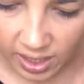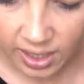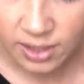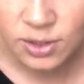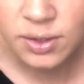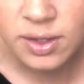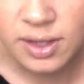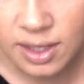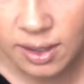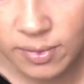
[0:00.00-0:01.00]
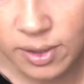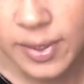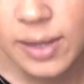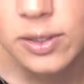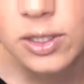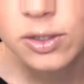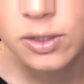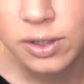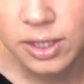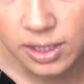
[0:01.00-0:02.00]
And I don't think I'm going to be able to
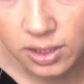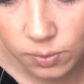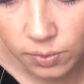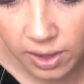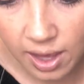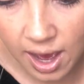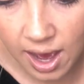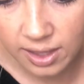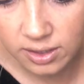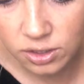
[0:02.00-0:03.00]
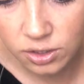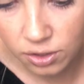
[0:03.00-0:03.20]
do this without